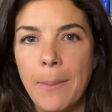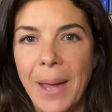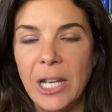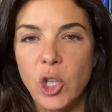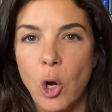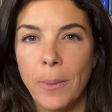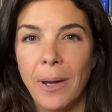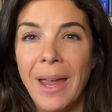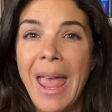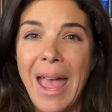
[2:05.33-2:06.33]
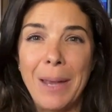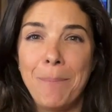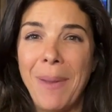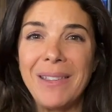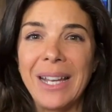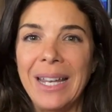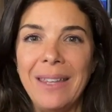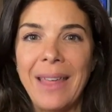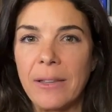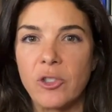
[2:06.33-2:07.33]
hemangioma. And basically,
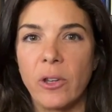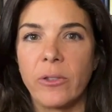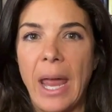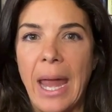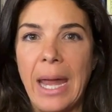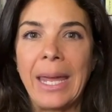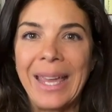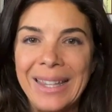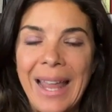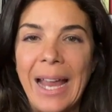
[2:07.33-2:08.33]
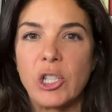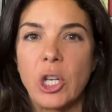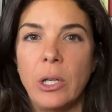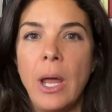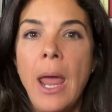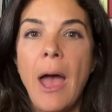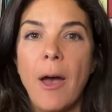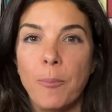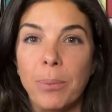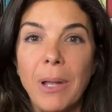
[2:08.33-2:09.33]
that's just a collection
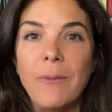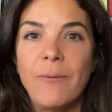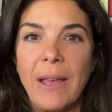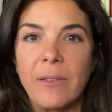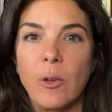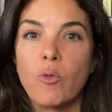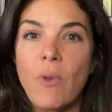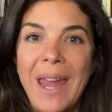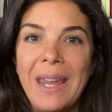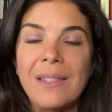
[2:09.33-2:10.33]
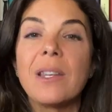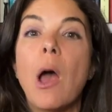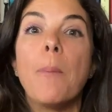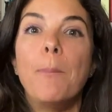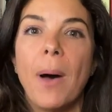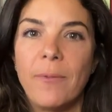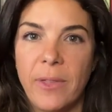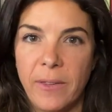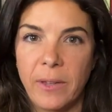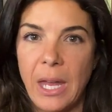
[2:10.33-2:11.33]
of blood vessel raised above
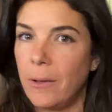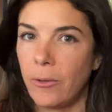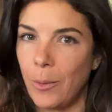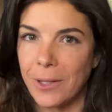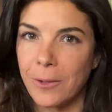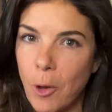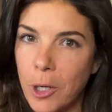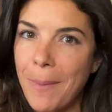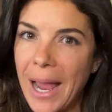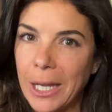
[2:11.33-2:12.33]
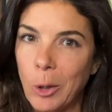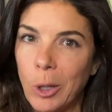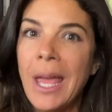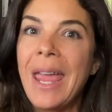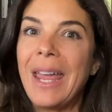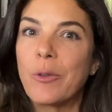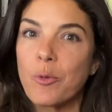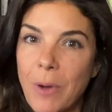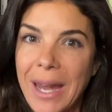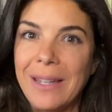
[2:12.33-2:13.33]
the skin. So it's not a macule, it's
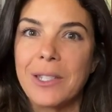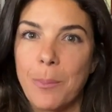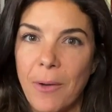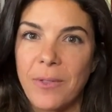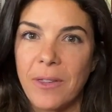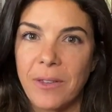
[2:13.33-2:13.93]
raised above the